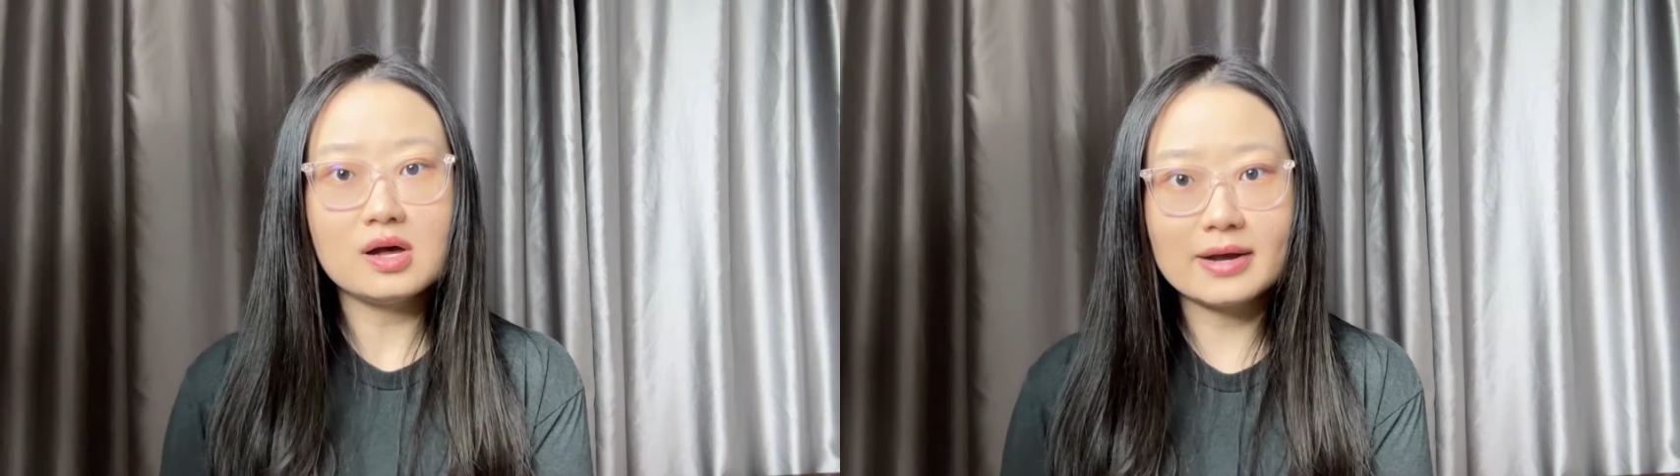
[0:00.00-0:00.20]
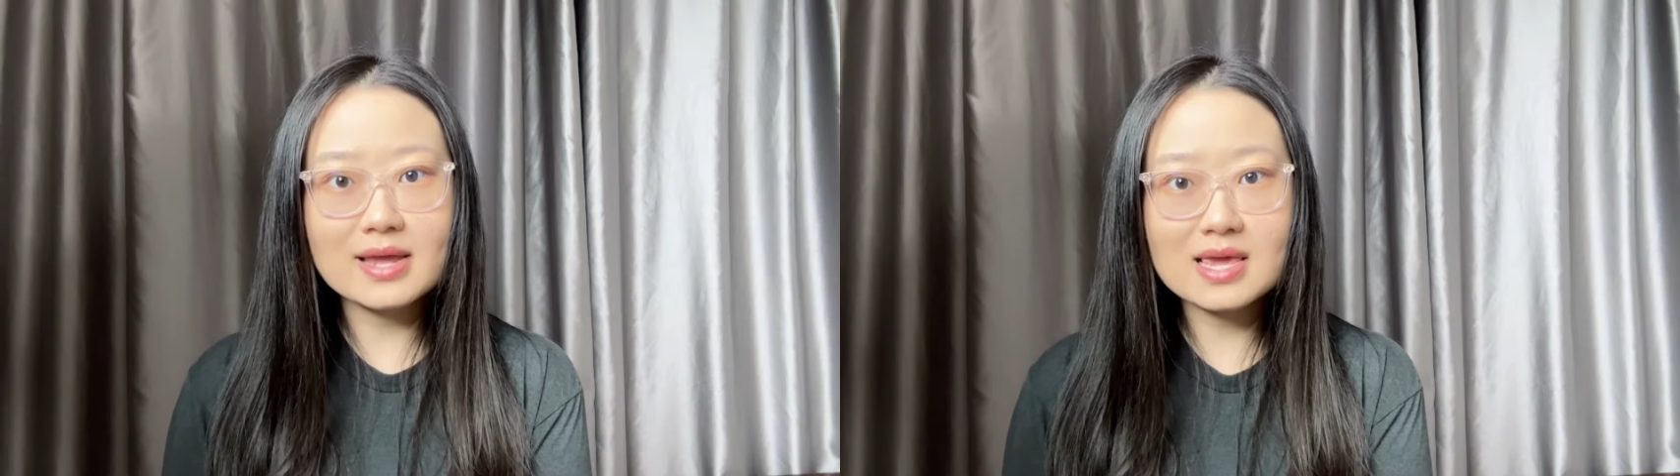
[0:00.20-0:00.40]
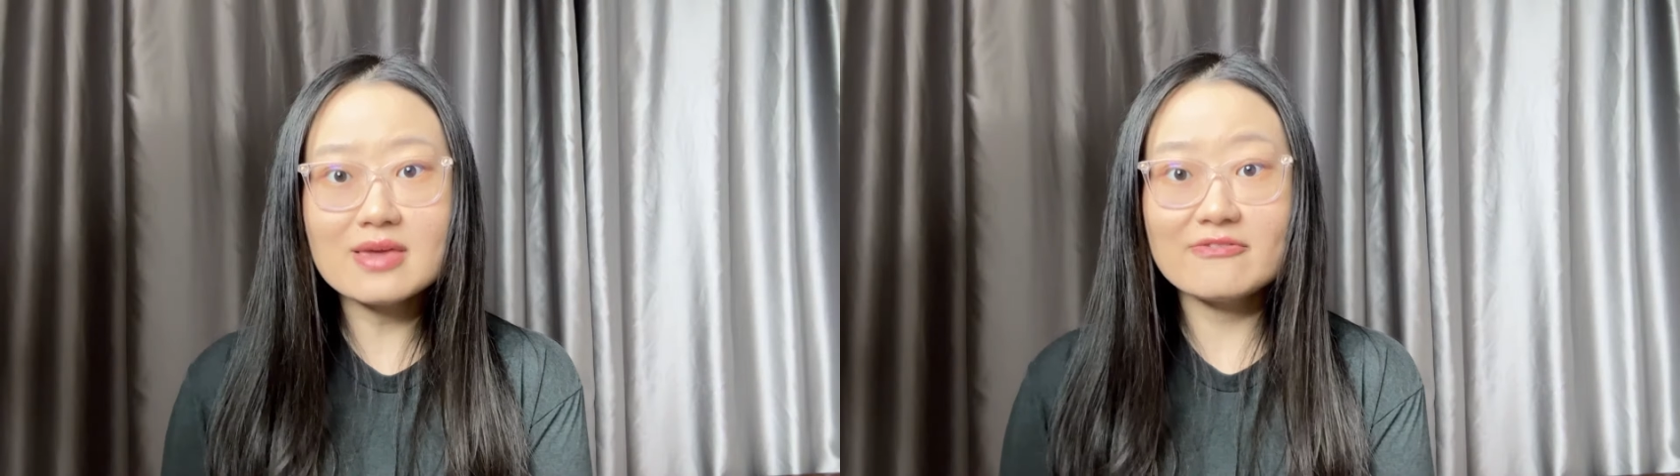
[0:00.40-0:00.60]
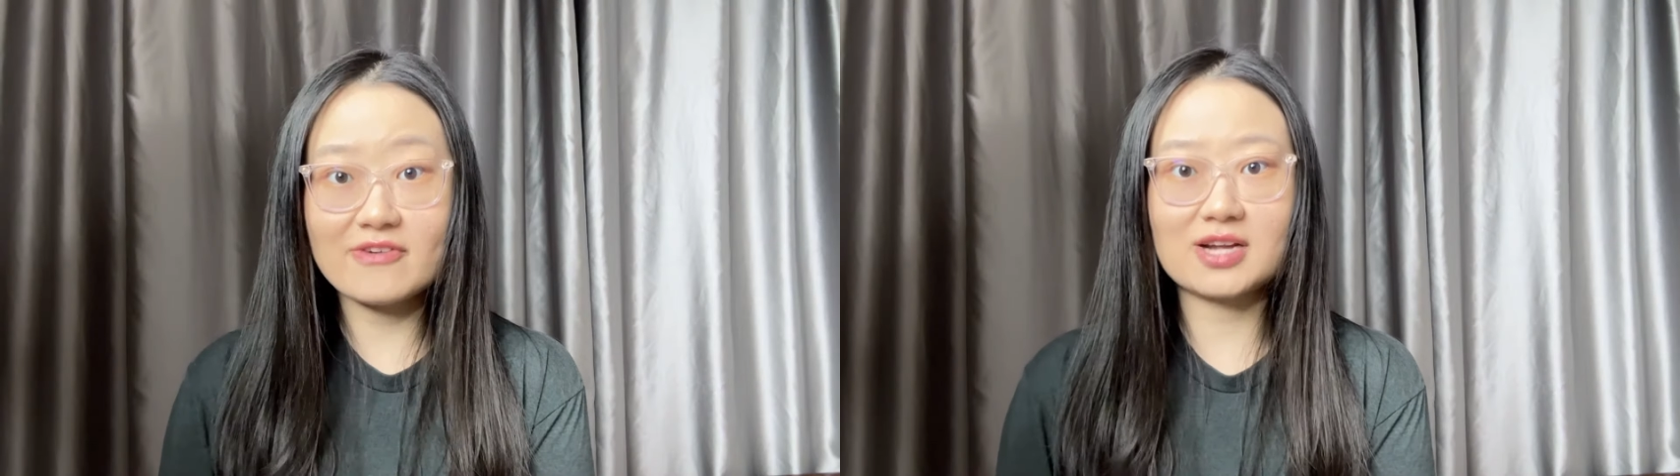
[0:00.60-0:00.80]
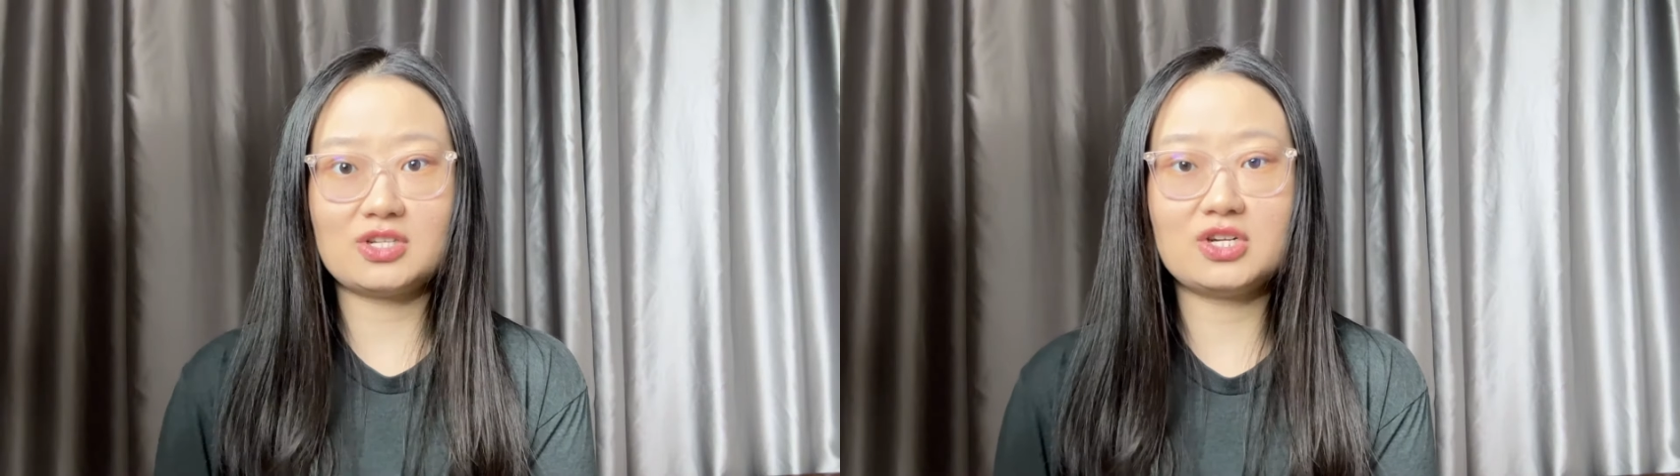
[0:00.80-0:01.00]
a key
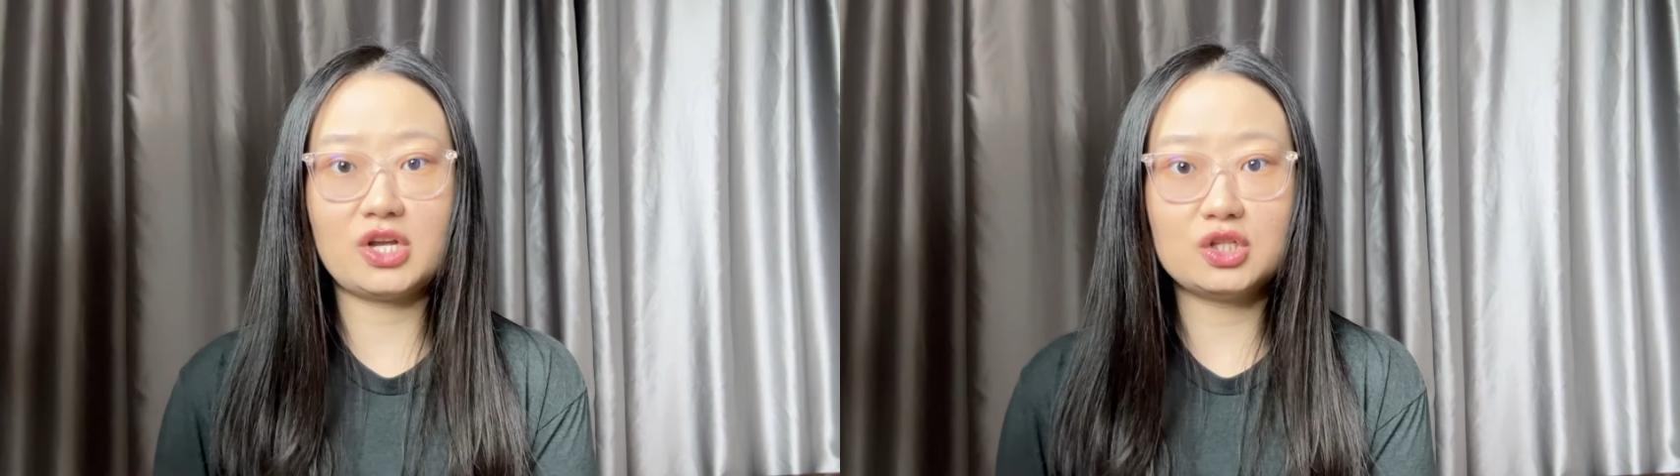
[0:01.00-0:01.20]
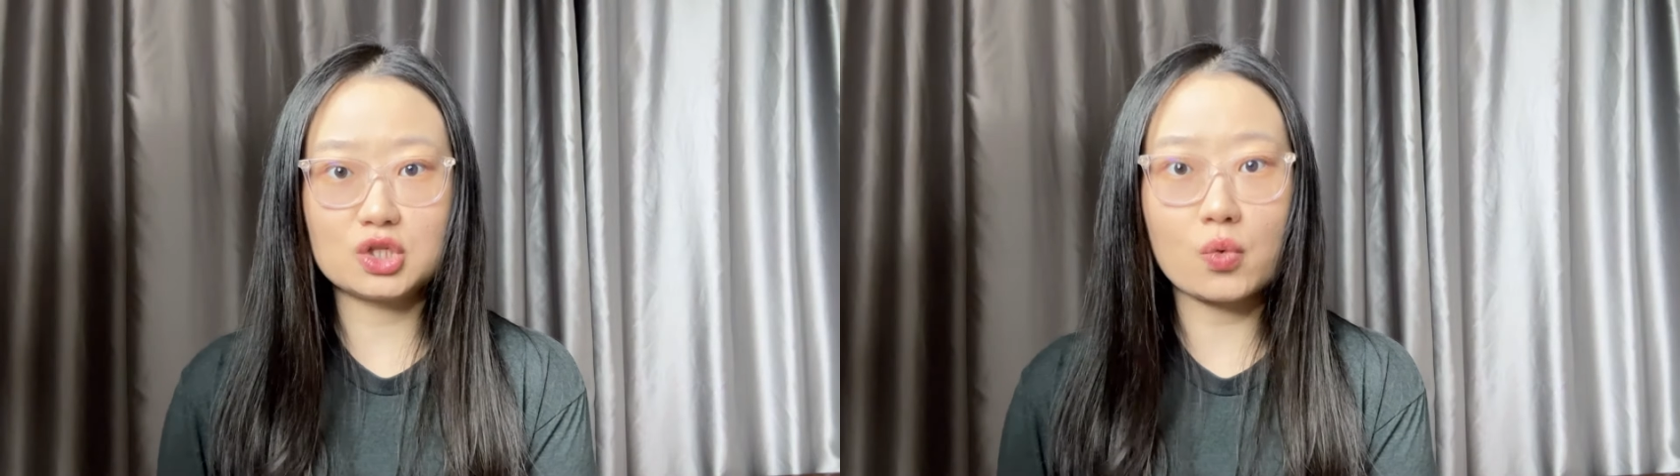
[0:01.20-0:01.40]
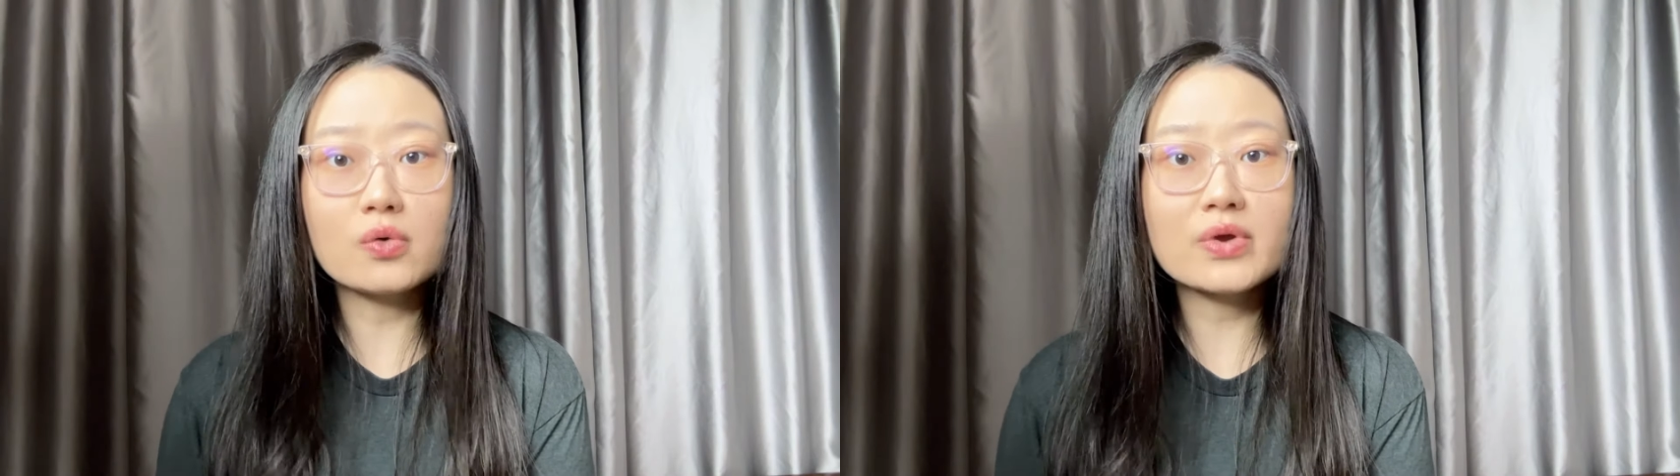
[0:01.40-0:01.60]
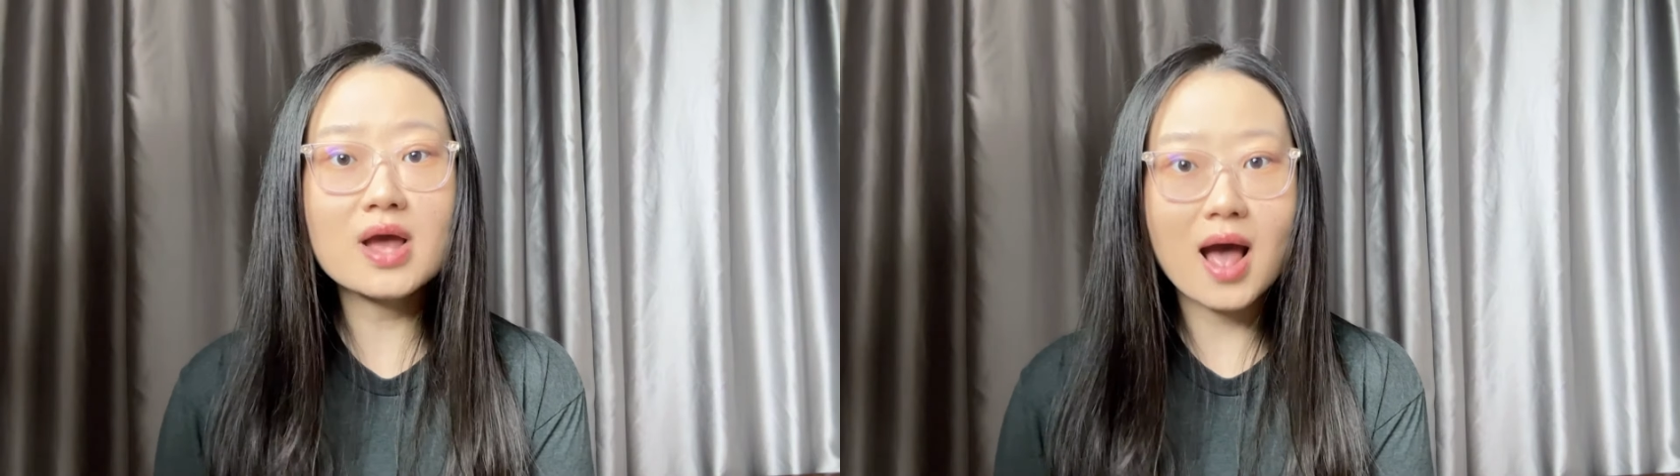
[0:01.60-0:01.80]
factor in scoring